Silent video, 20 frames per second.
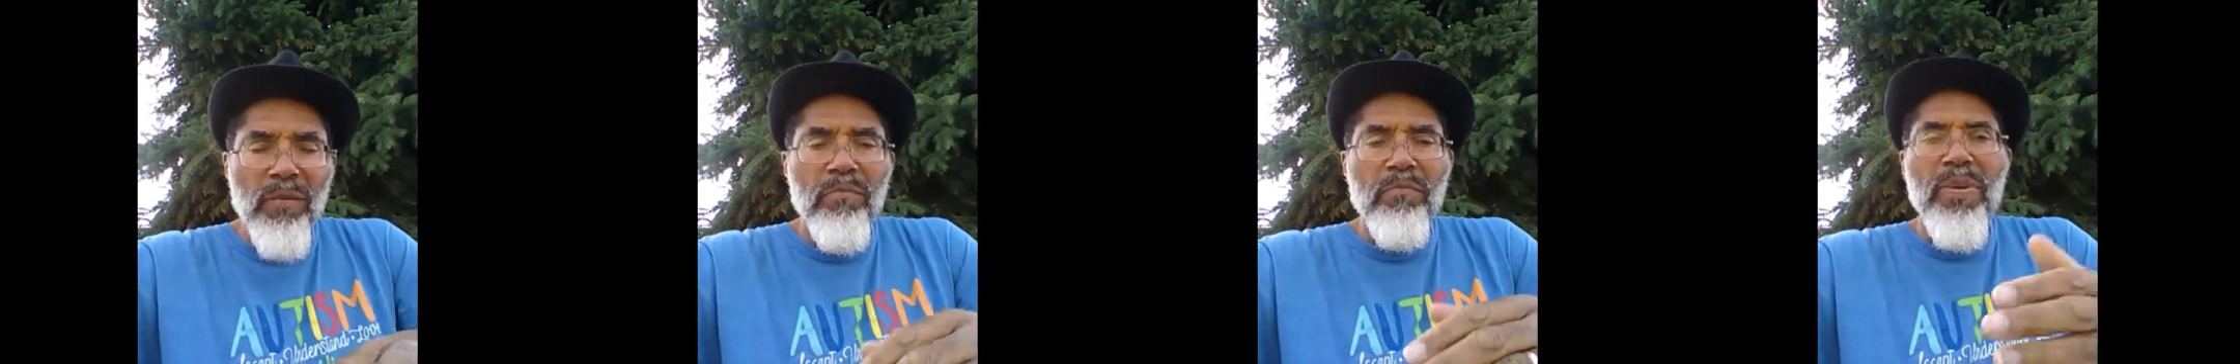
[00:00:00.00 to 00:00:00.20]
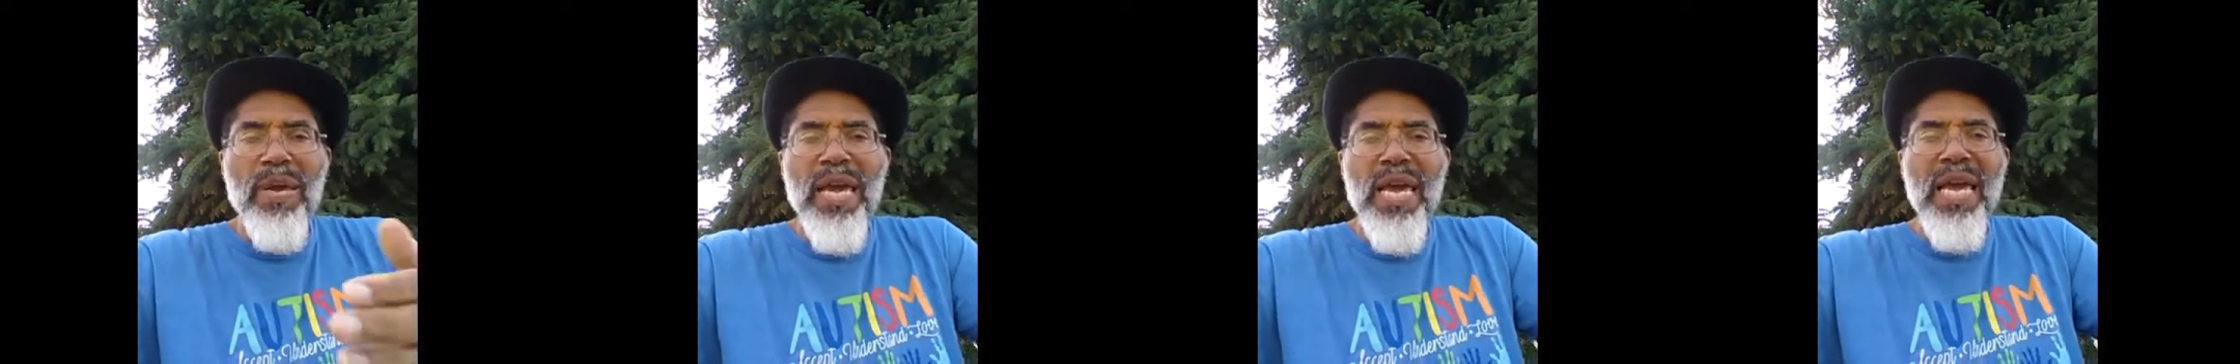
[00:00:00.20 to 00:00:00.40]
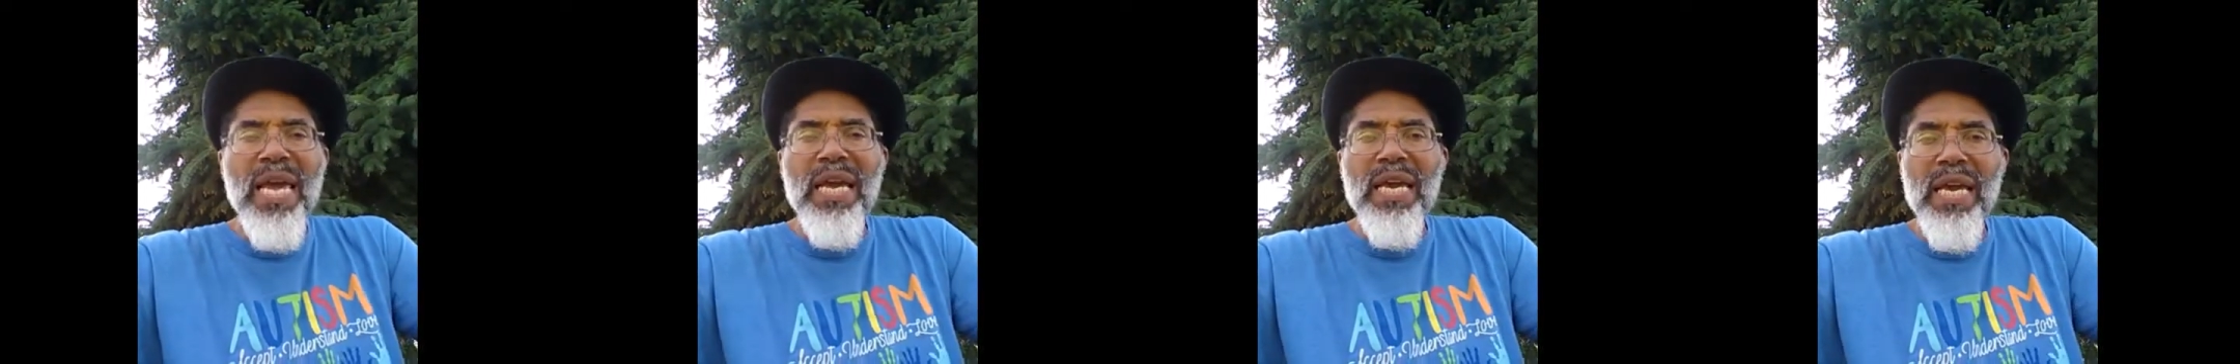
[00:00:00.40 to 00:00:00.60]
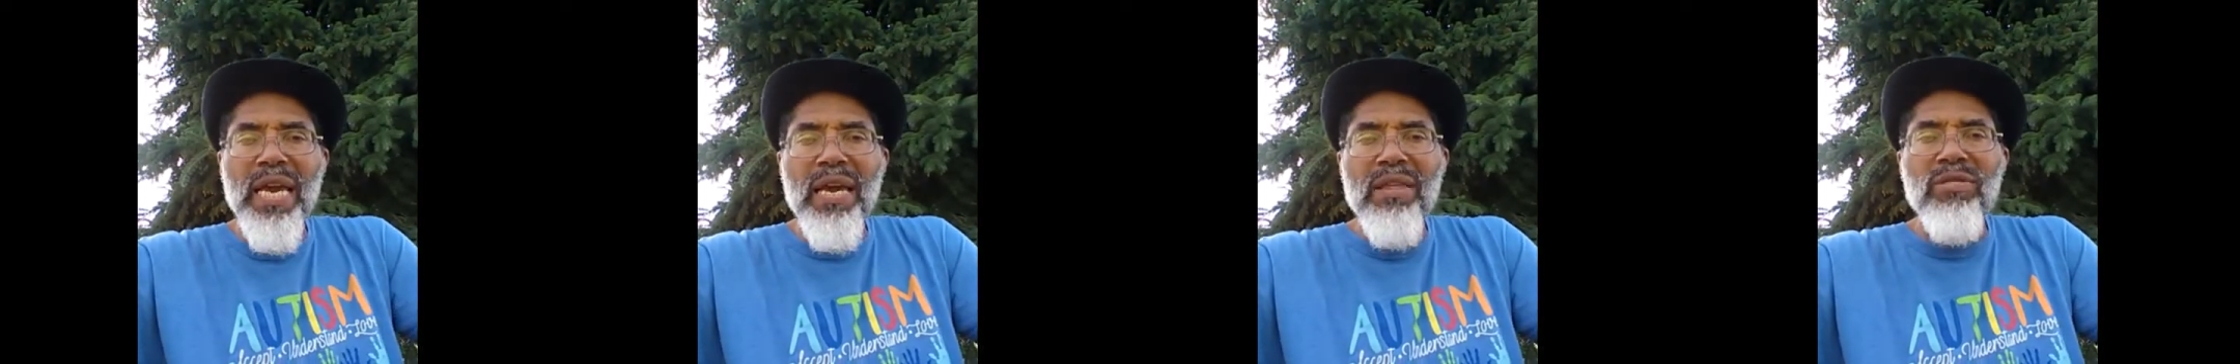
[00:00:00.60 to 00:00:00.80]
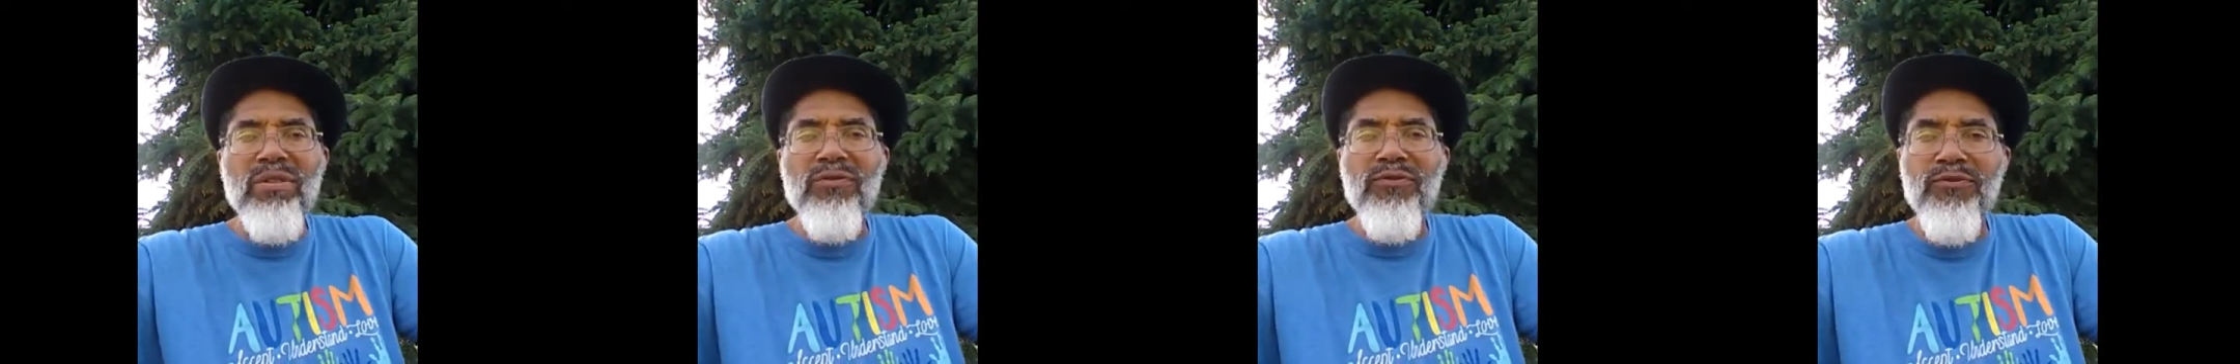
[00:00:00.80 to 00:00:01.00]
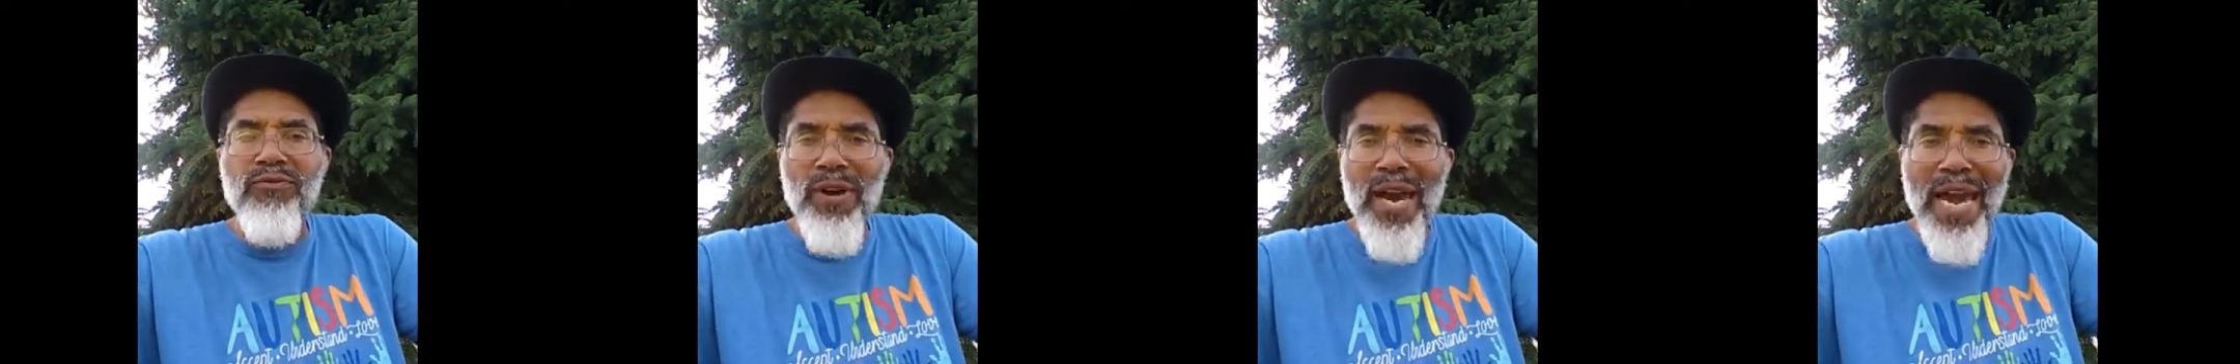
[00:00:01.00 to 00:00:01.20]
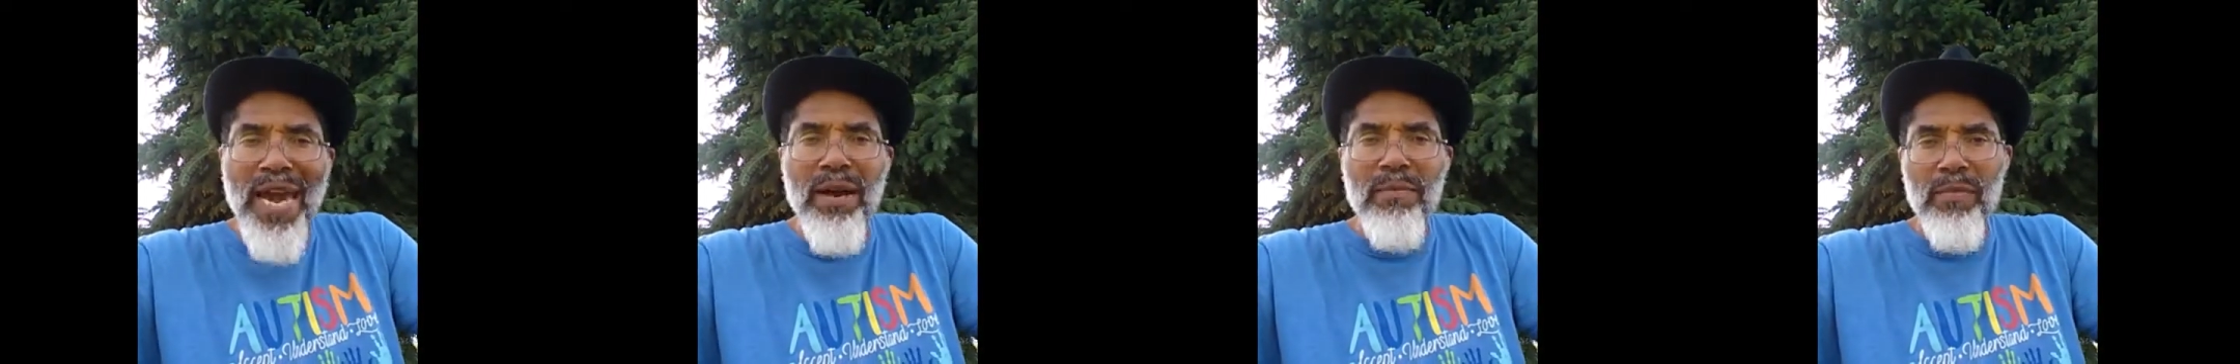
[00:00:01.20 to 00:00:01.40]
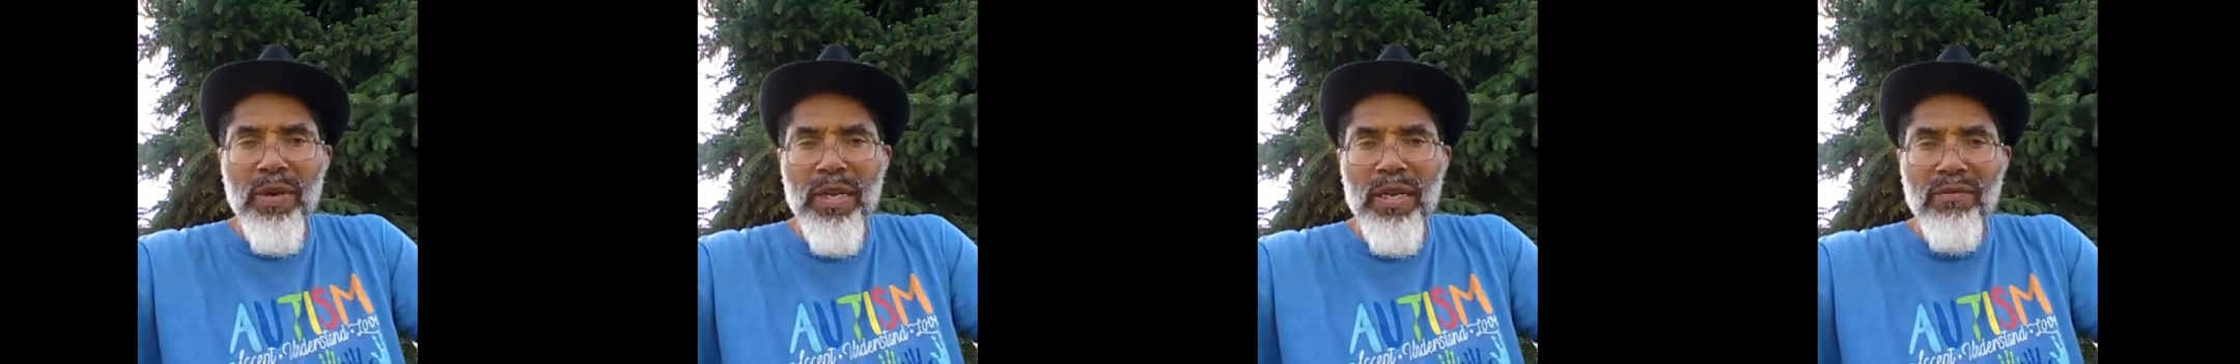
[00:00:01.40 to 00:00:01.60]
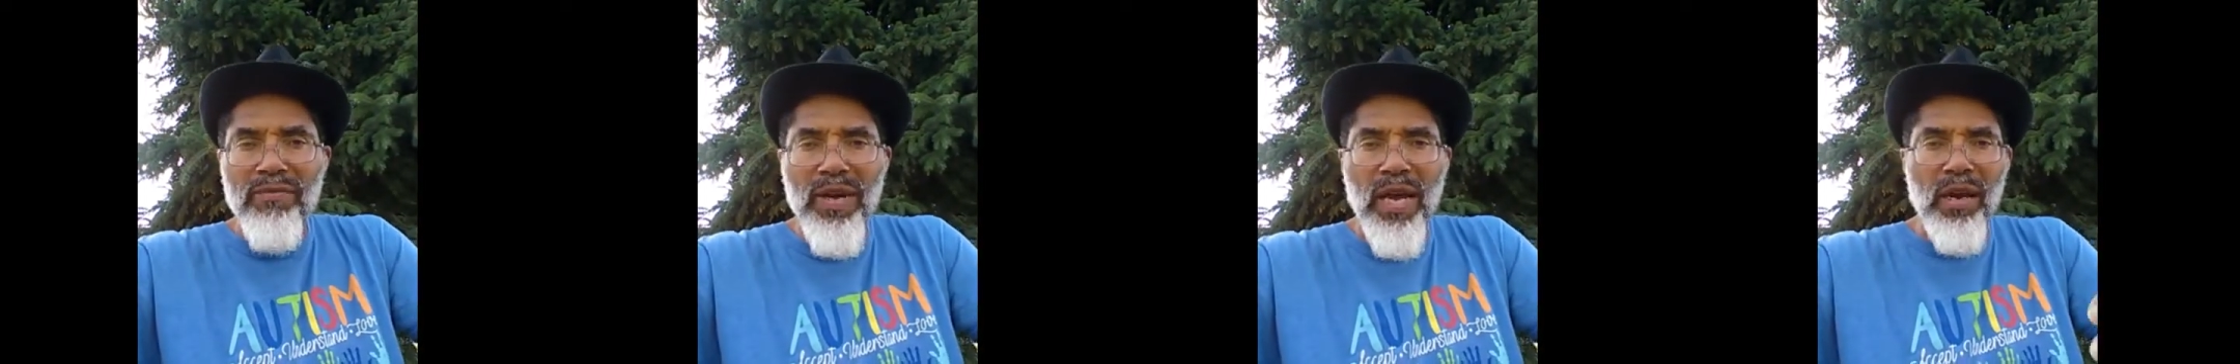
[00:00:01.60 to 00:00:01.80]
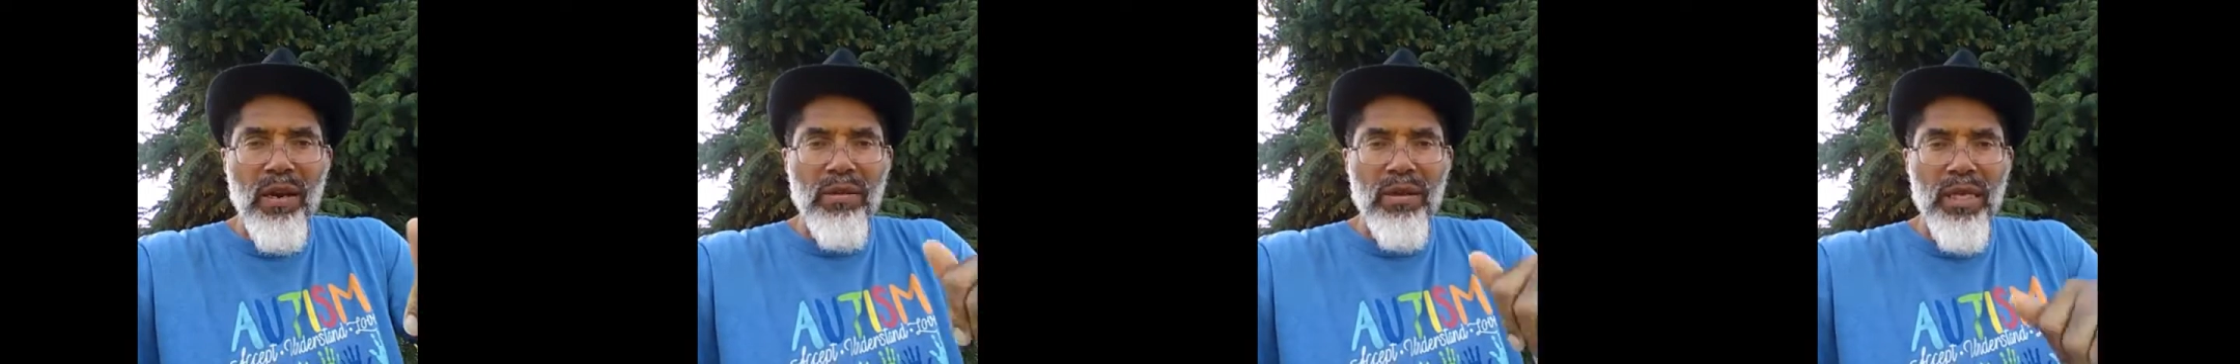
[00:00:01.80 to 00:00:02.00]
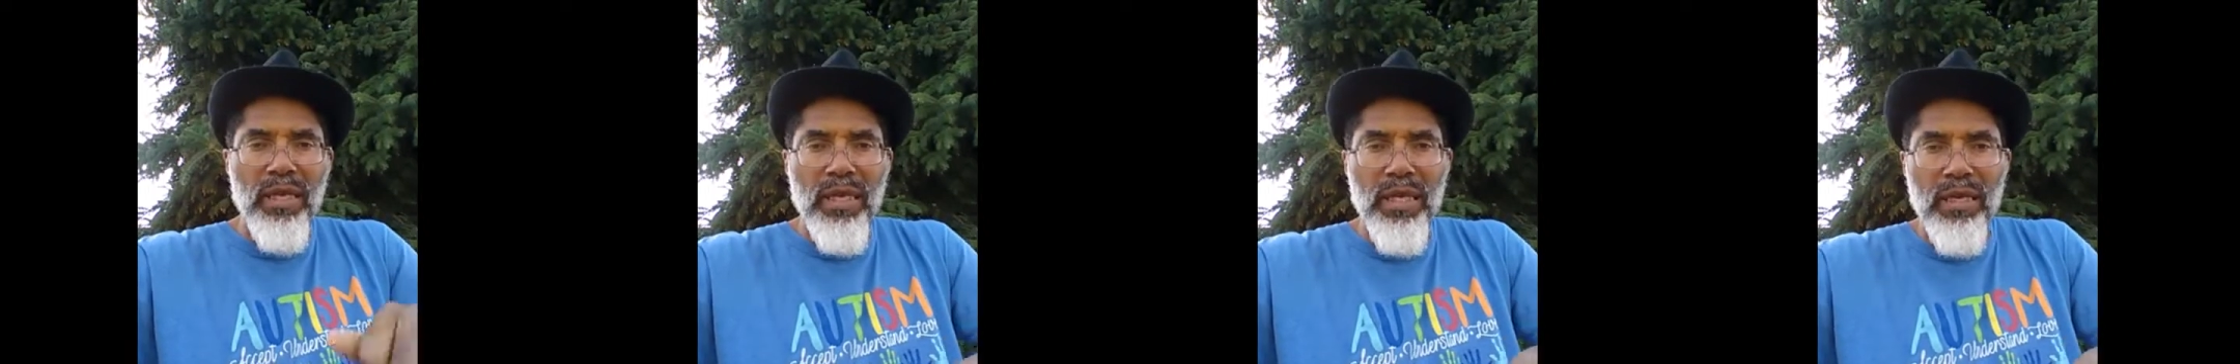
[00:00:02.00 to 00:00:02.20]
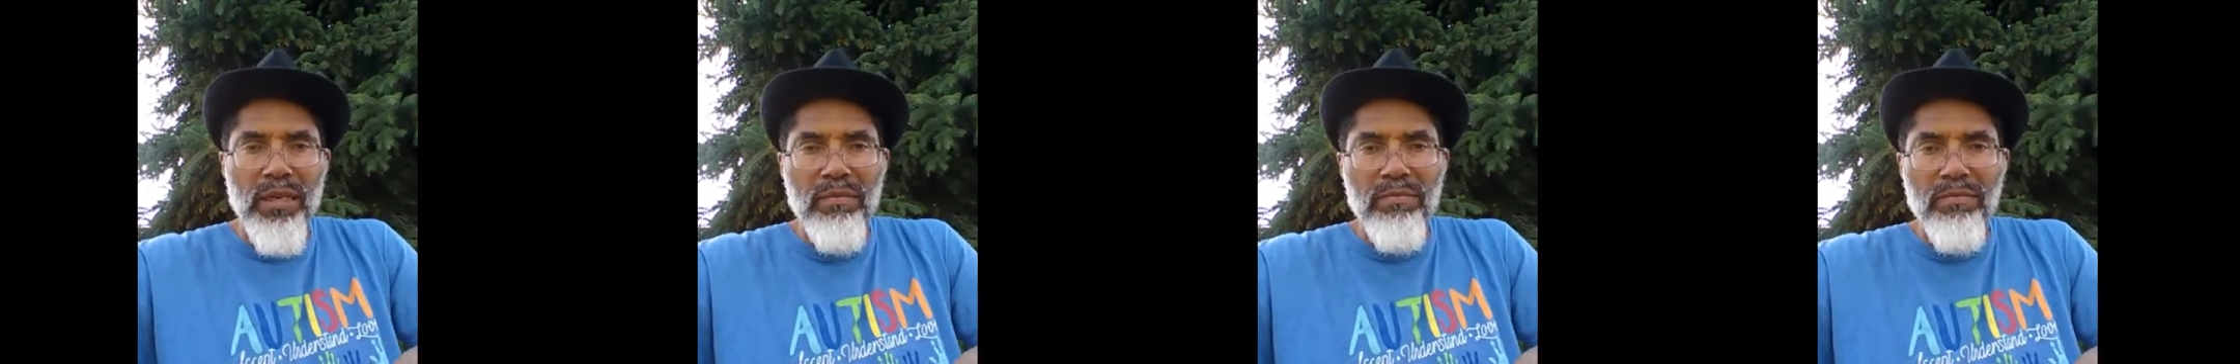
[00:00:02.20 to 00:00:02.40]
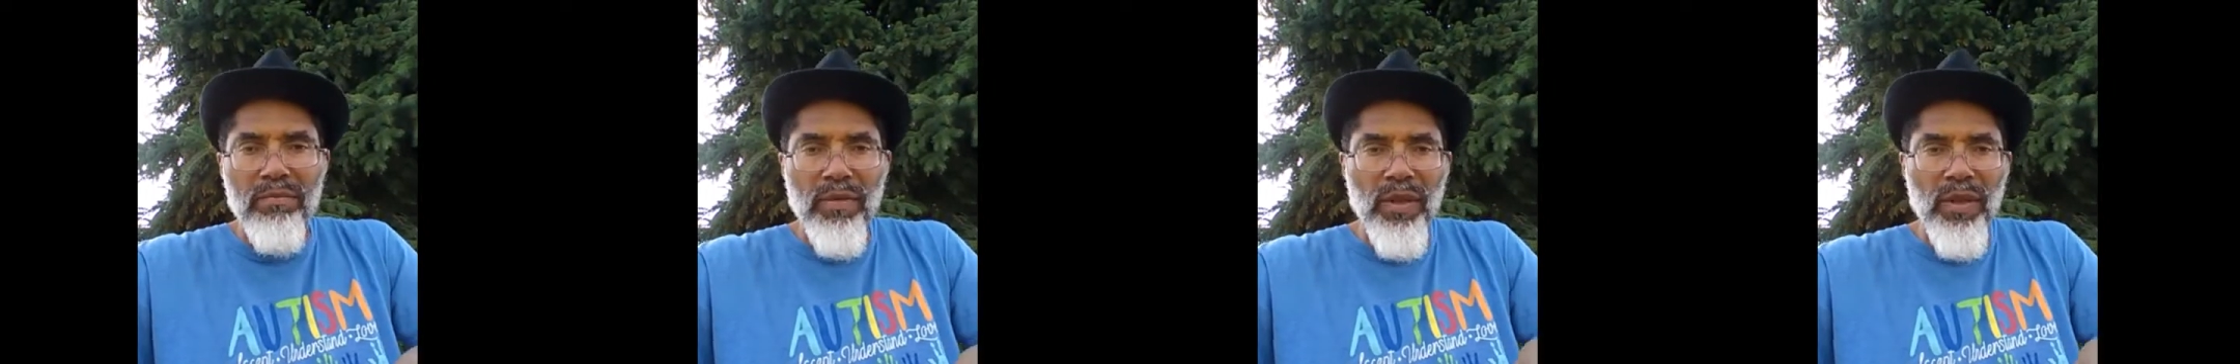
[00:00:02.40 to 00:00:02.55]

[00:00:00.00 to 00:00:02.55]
being in the family of Elohim.